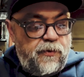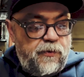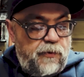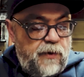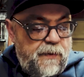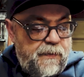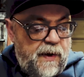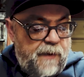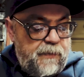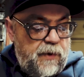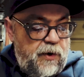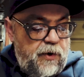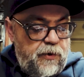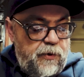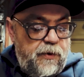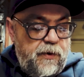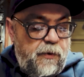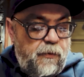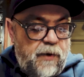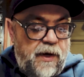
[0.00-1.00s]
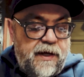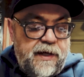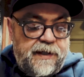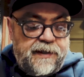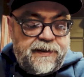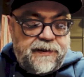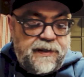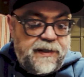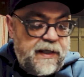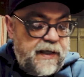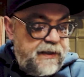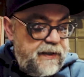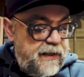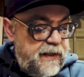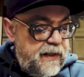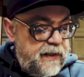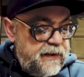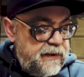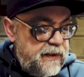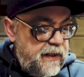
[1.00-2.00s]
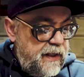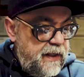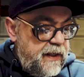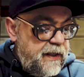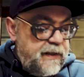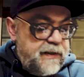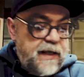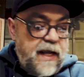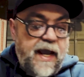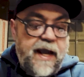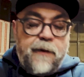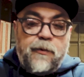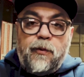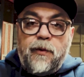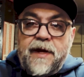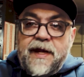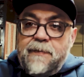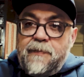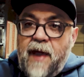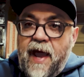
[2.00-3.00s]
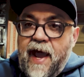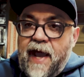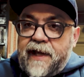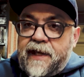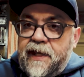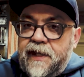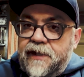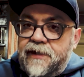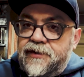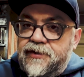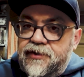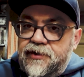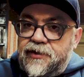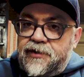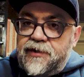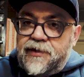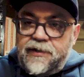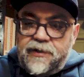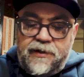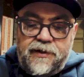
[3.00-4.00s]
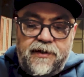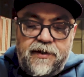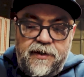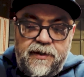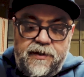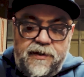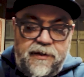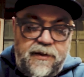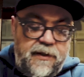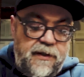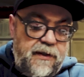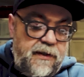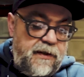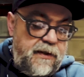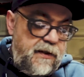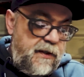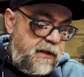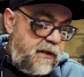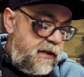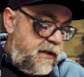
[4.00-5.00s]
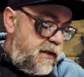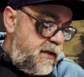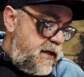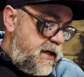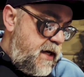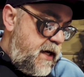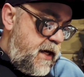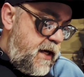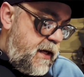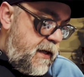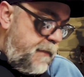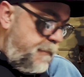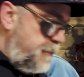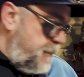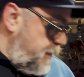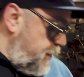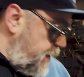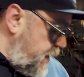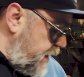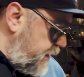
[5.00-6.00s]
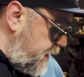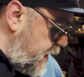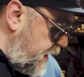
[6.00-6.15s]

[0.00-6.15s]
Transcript: remember who it was, that this is a repackaged, that they